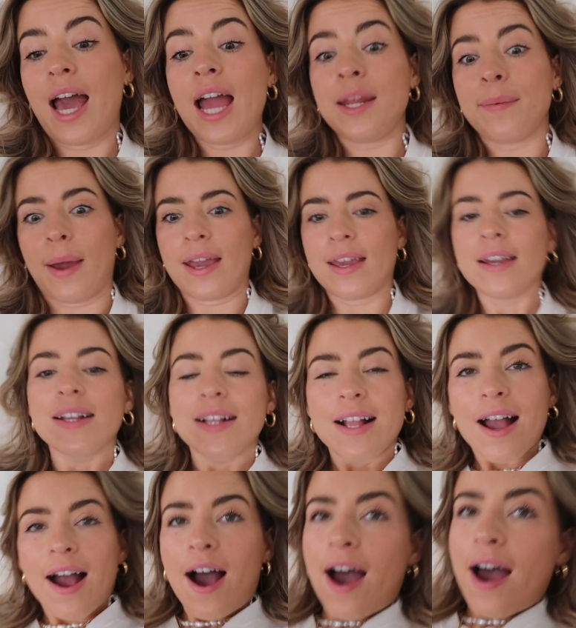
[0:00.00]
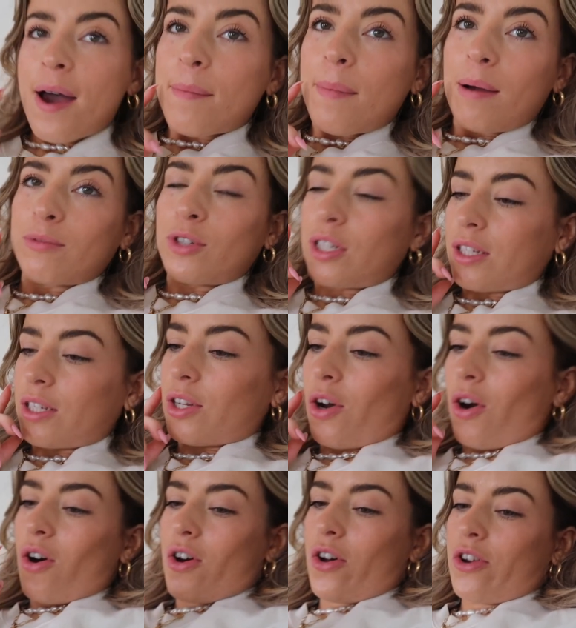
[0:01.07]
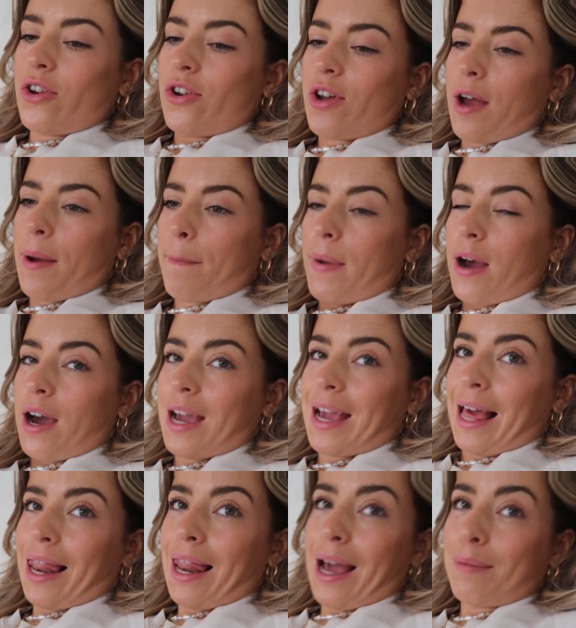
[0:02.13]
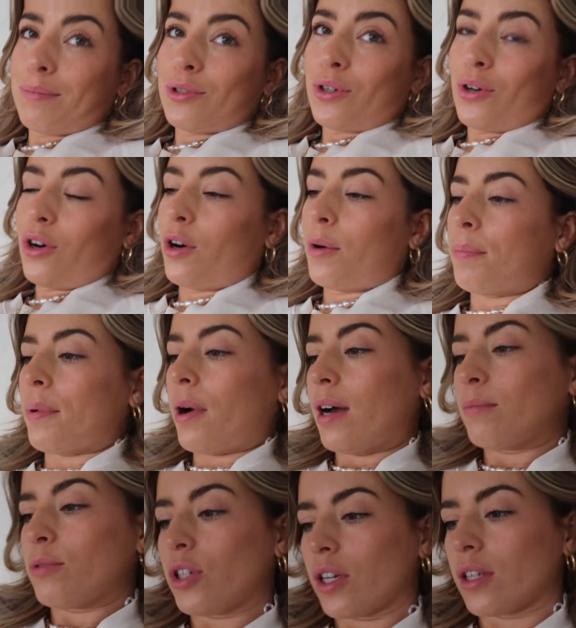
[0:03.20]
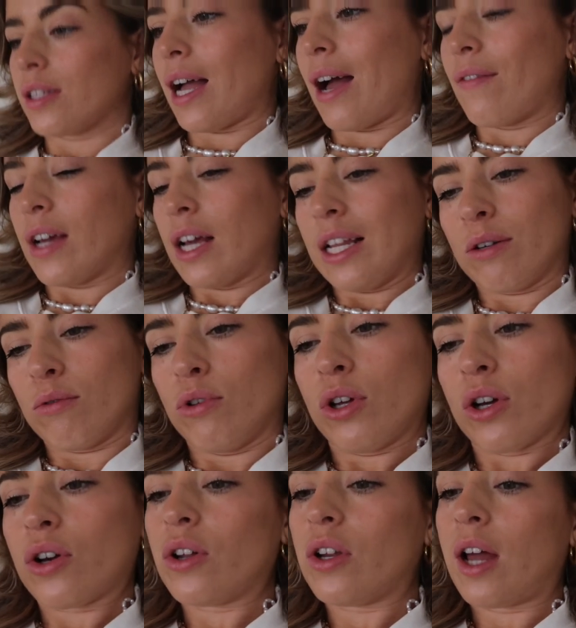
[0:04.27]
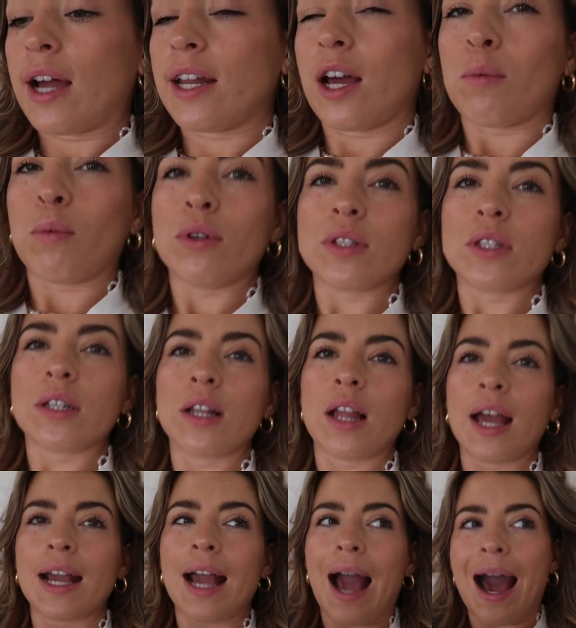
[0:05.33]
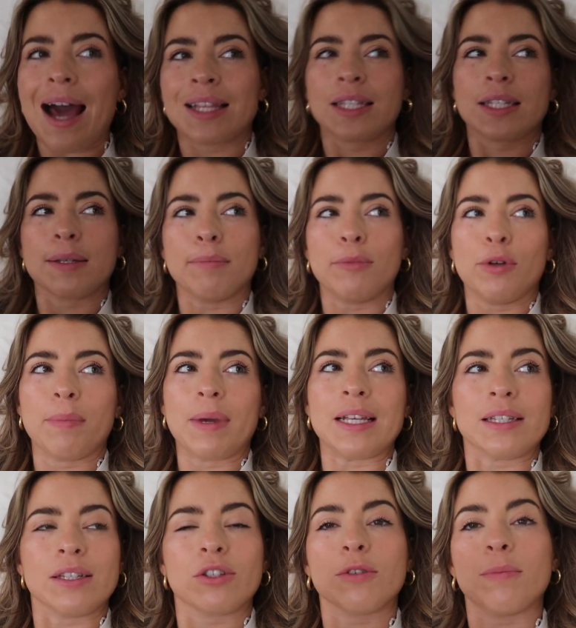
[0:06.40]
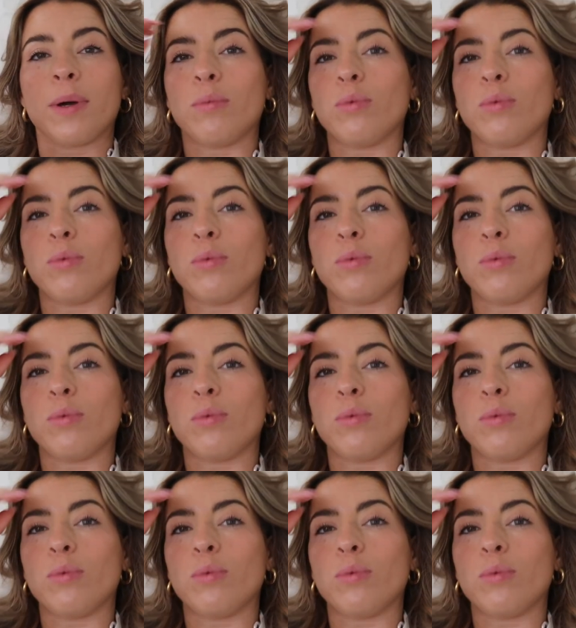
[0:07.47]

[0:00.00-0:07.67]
anyway um, i'm just on my laptop i'm just having a little look online i want to like add some new pieces to my